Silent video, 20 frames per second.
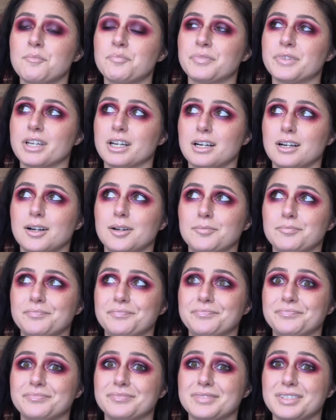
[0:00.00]

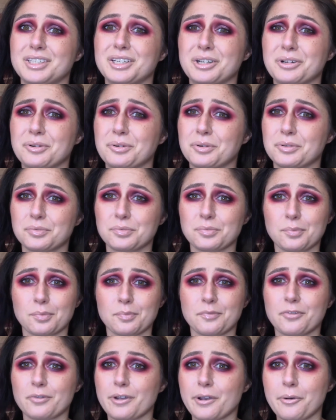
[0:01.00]
you know,
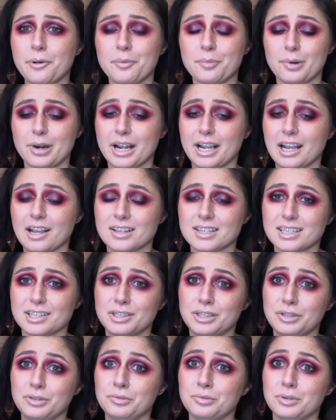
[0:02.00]
frequent breakouts
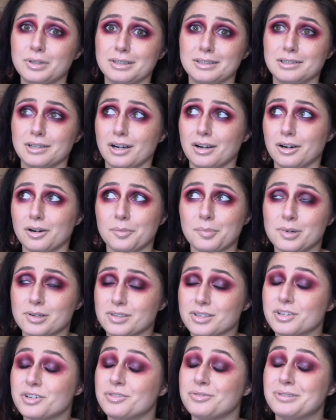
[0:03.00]
and you are a
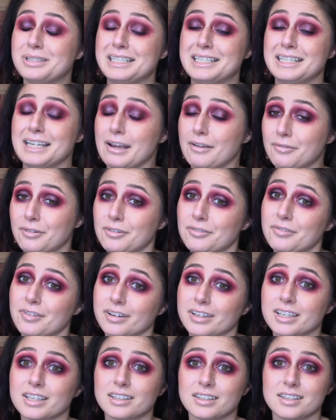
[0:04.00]
person who never
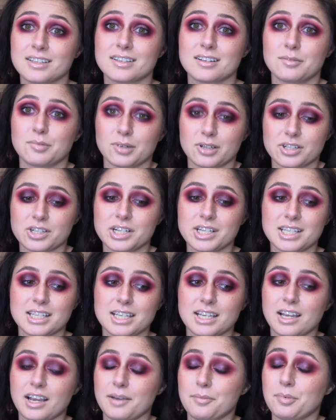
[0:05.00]
freaking cleans their brushes,
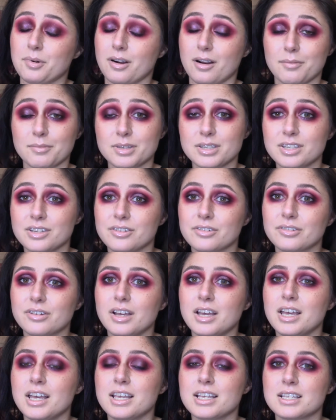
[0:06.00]
like I promise you,
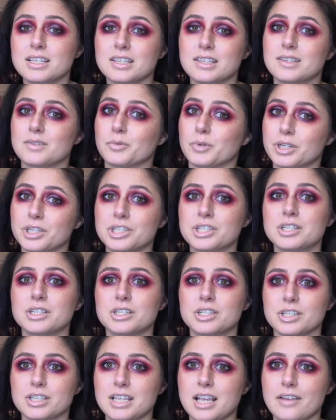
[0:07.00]
switch to
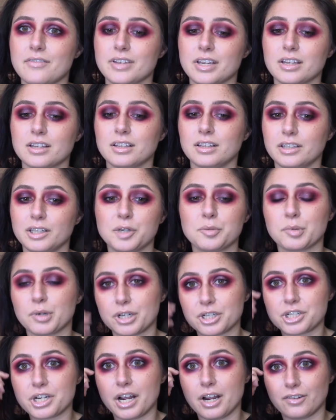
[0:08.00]
just having a clean
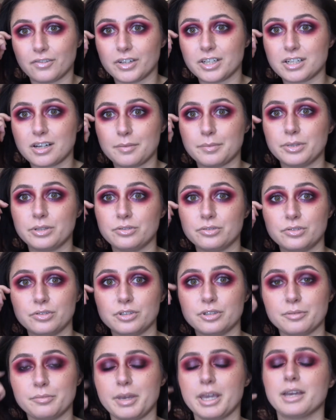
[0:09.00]
brush every time you do
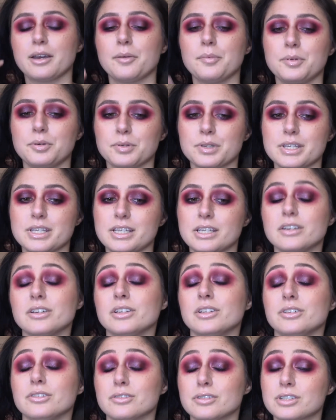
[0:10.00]
your makeup. You'll see a
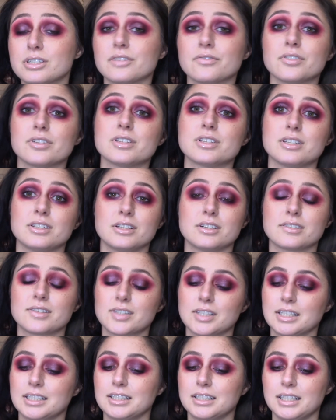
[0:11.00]
huge difference in your
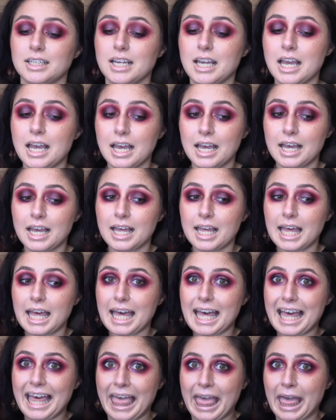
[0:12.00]
skin.
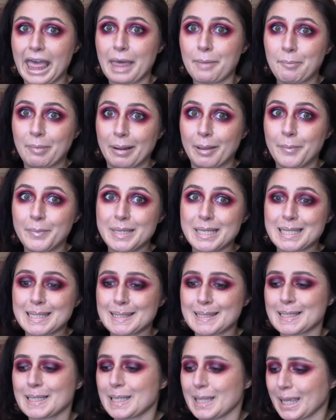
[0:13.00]
I promise.
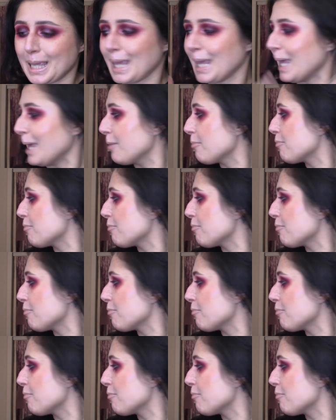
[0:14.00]
Okay?